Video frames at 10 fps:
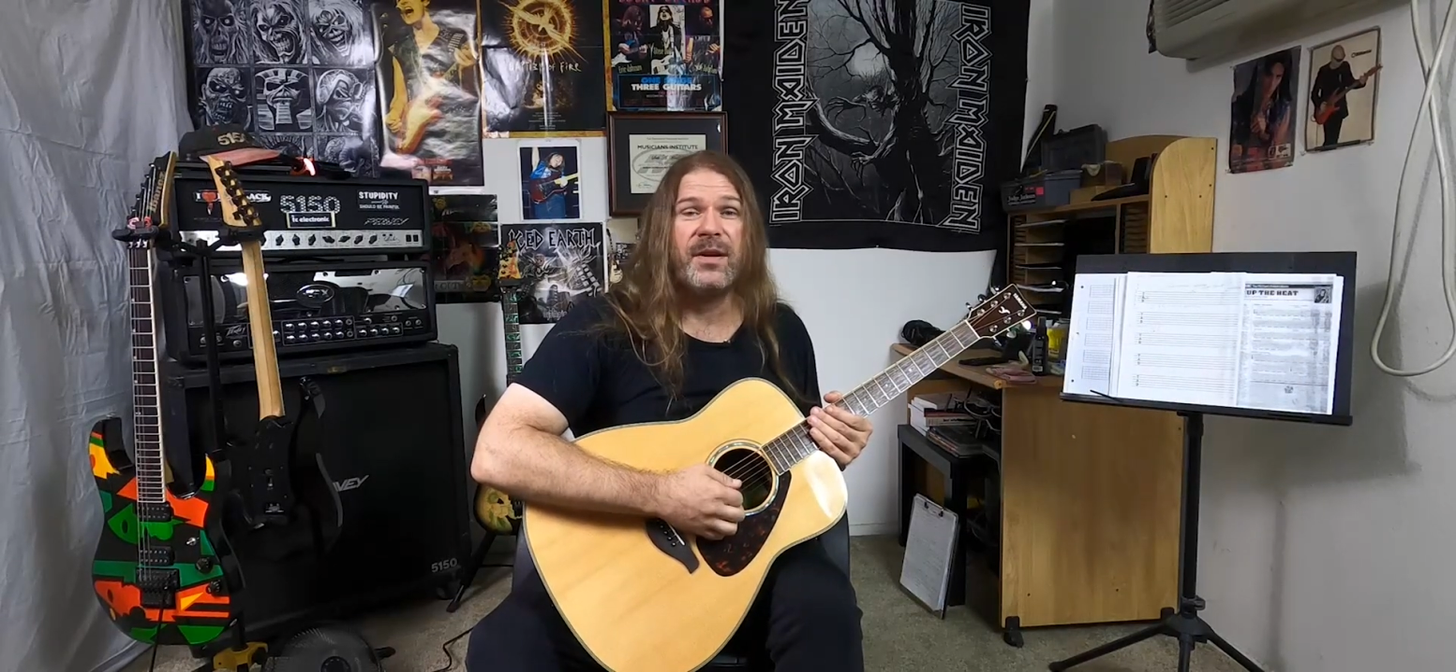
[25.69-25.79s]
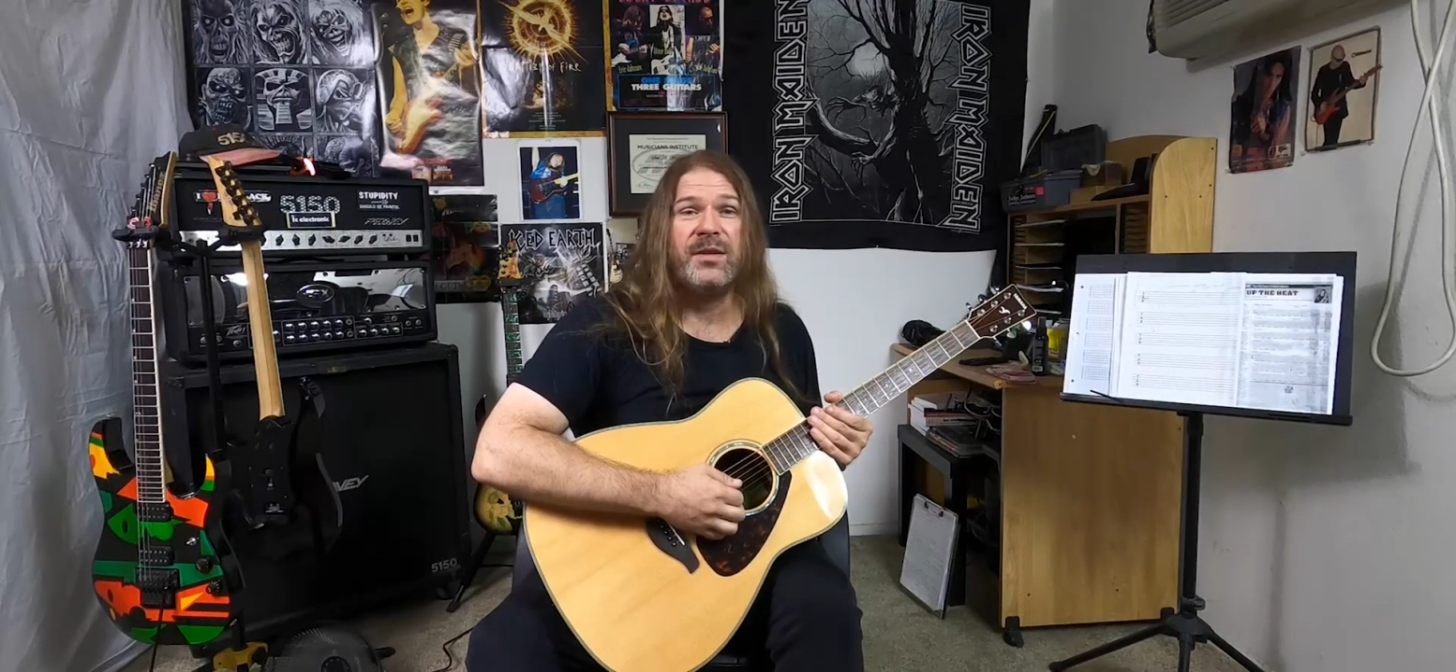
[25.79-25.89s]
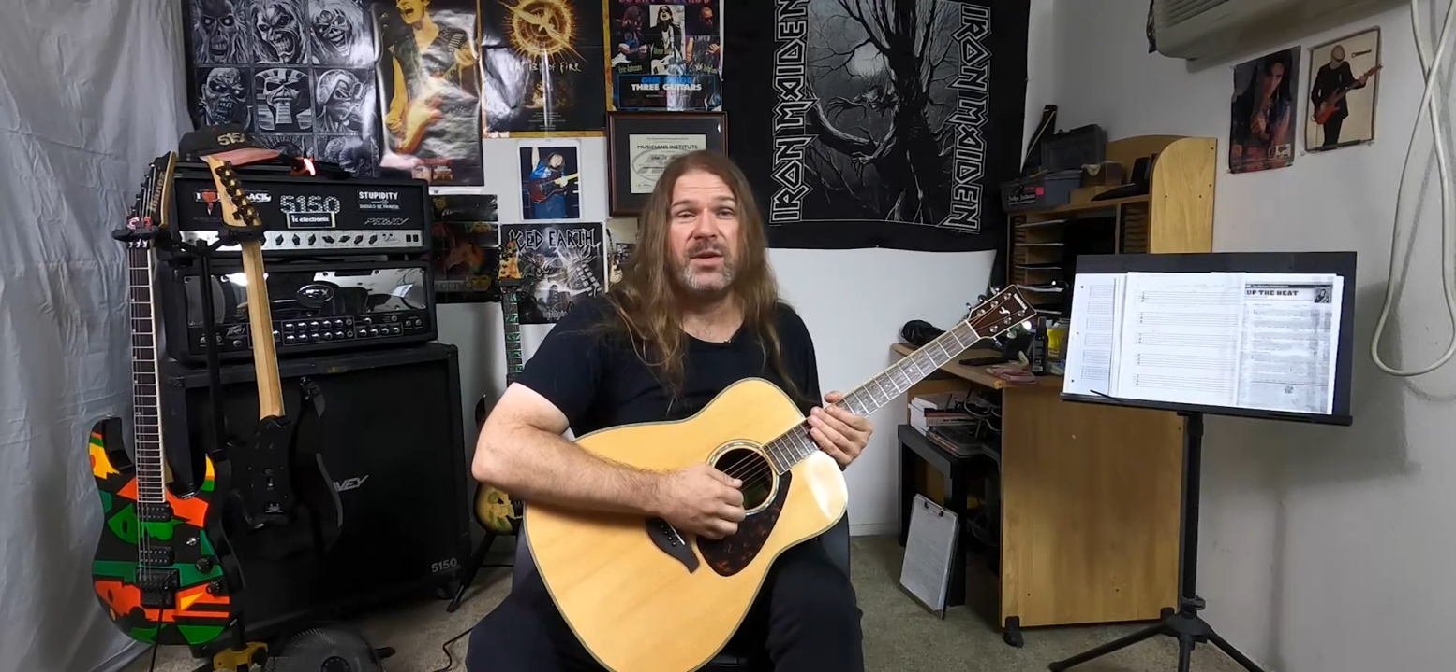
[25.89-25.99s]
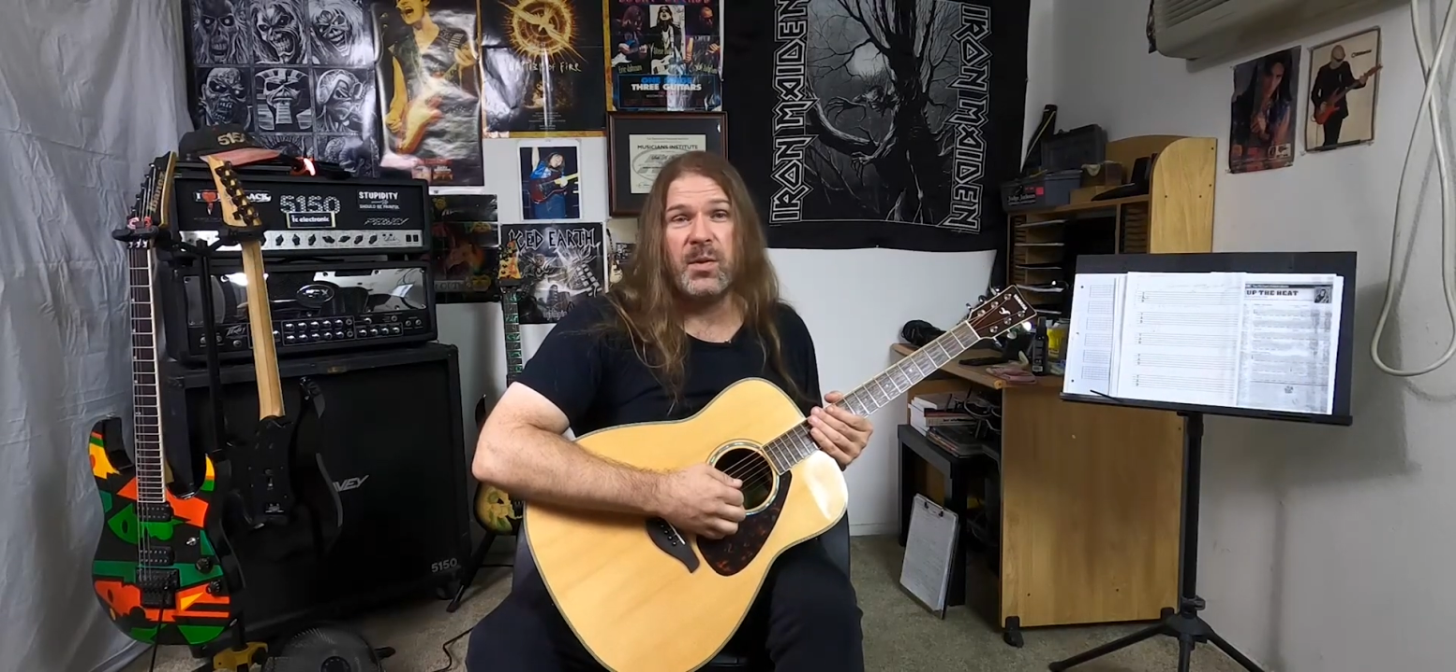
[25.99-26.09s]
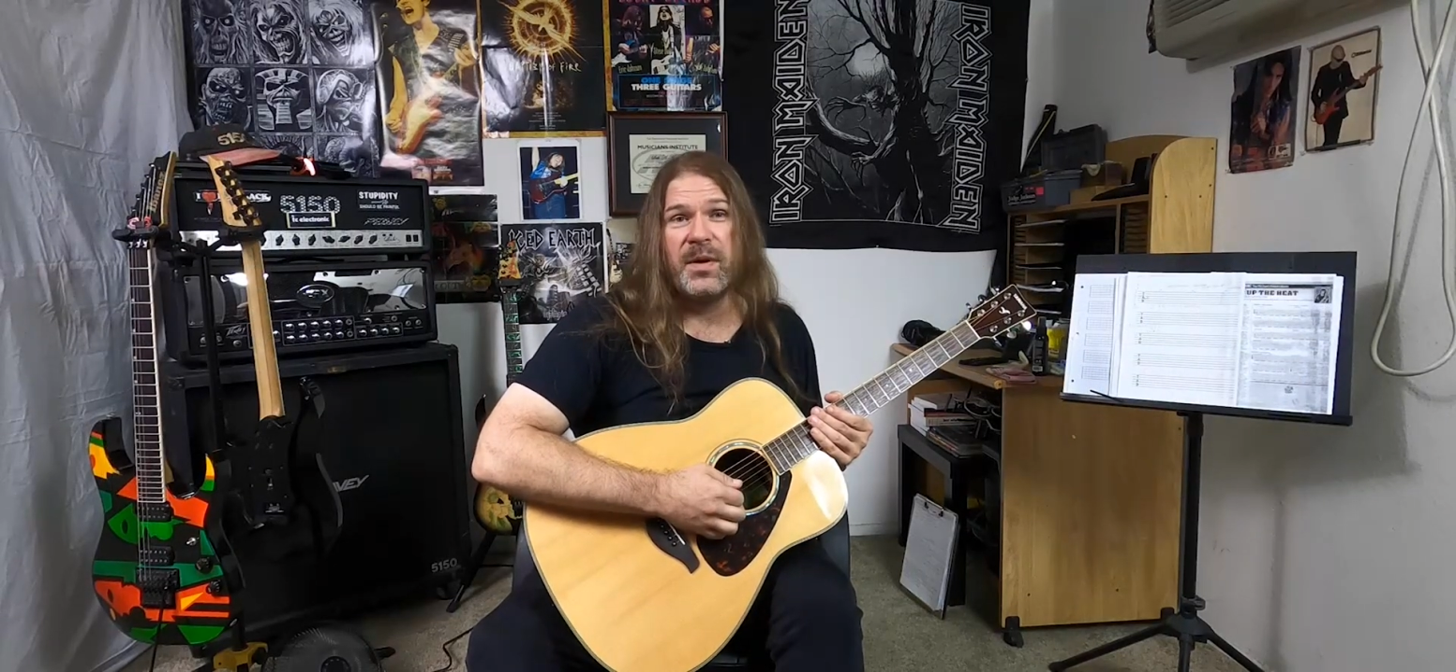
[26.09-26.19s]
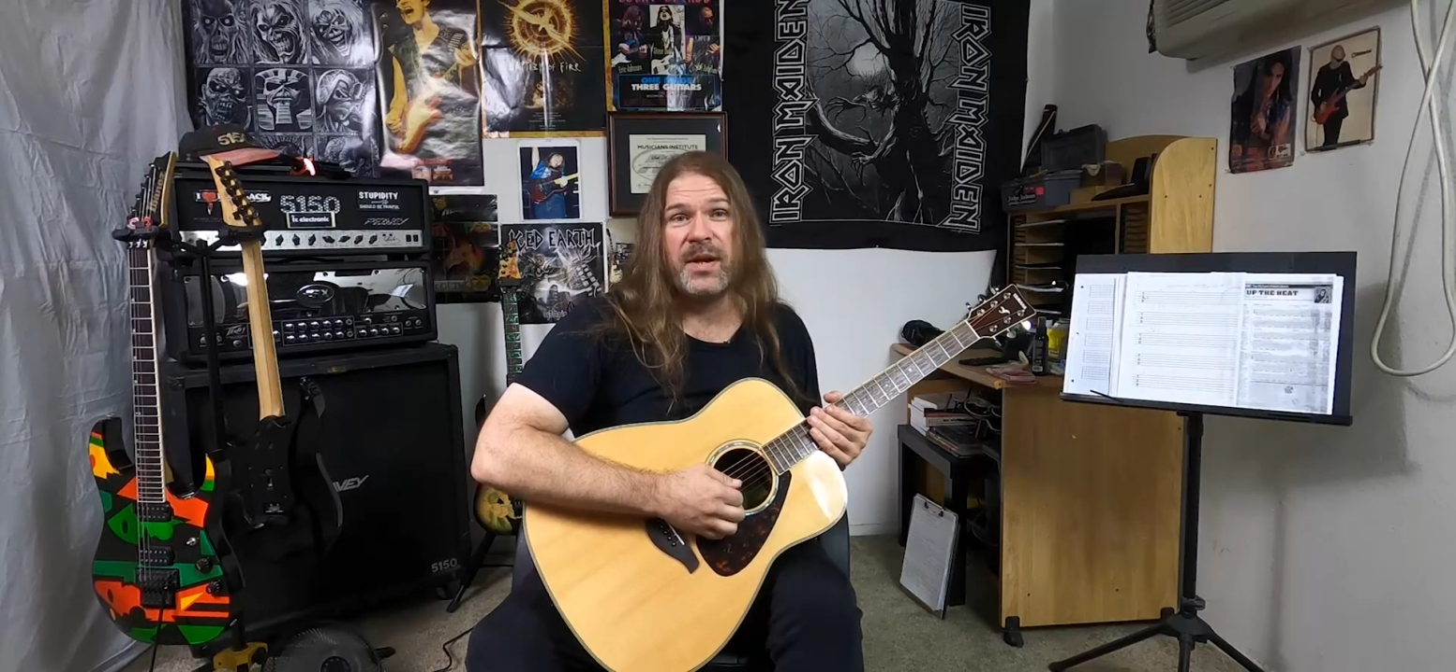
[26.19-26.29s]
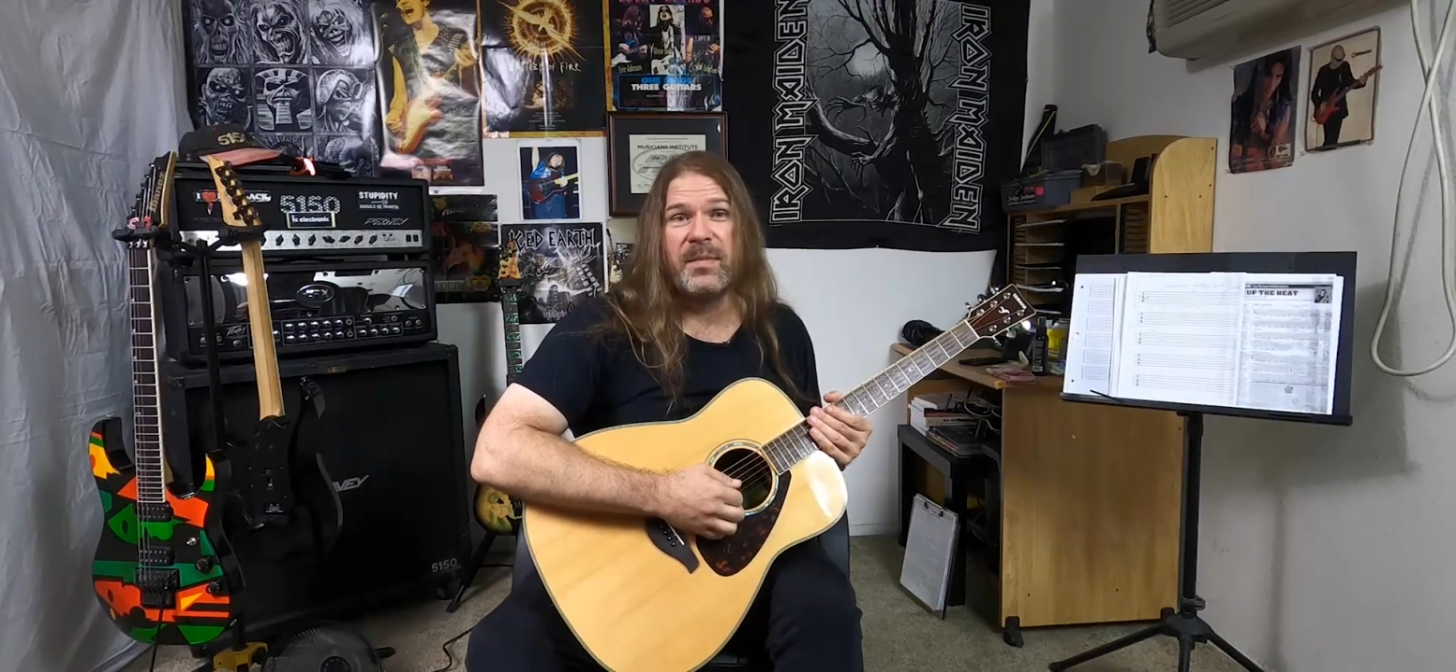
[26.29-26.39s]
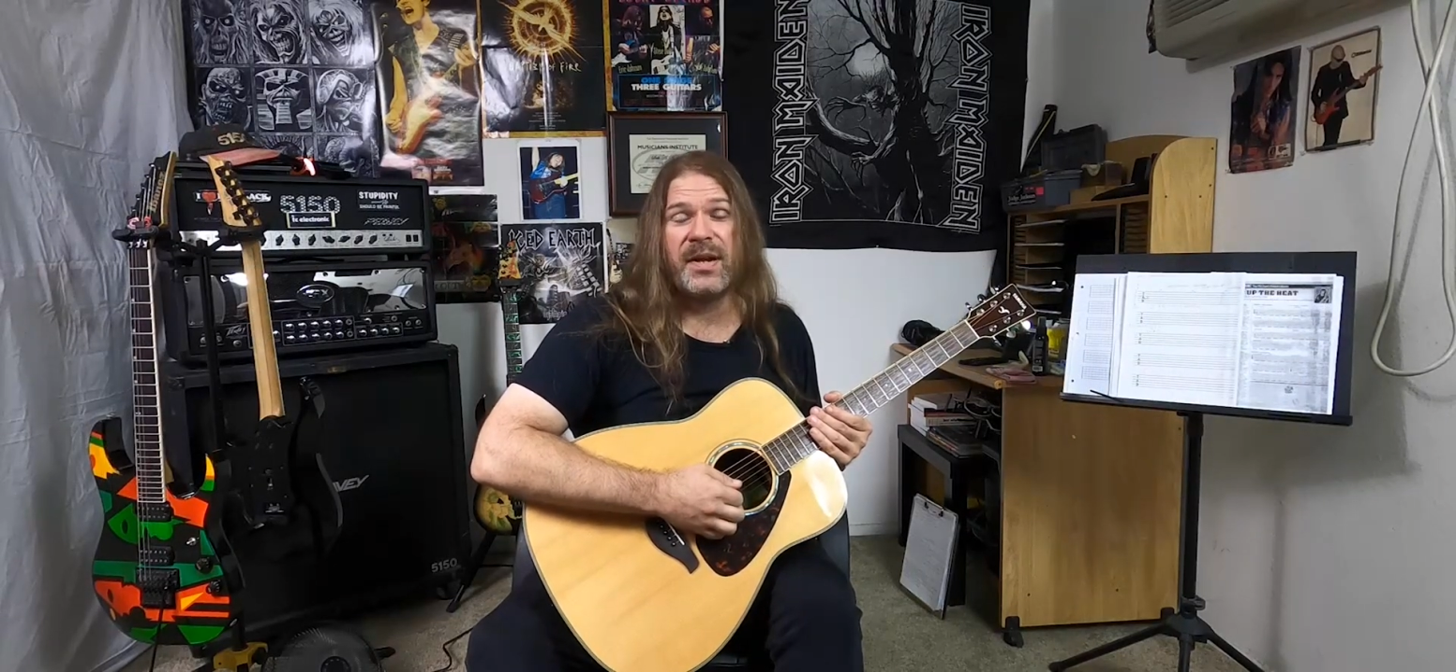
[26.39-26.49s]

and doing